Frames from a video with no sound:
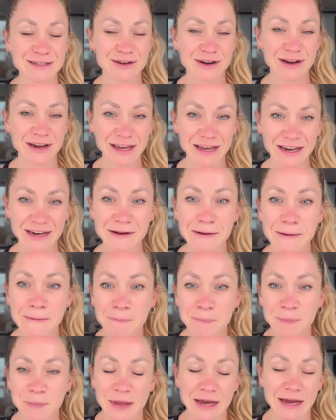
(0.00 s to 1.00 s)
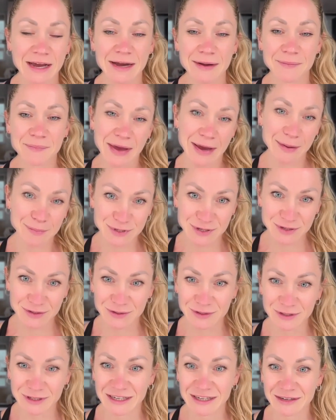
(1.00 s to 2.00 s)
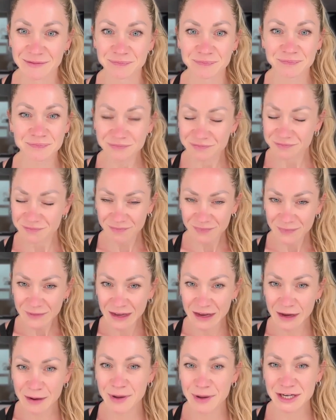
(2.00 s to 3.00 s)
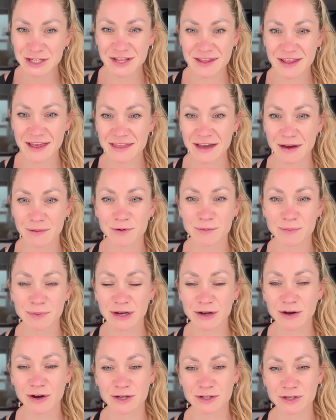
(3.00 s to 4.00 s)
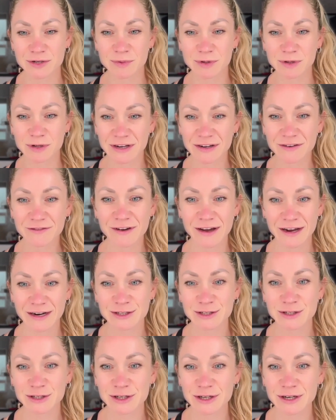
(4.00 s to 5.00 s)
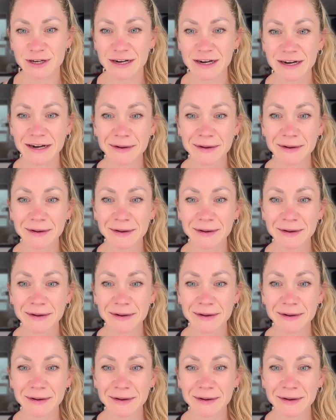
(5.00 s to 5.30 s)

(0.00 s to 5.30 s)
So I can absolutely imagine that would be a contributing factor.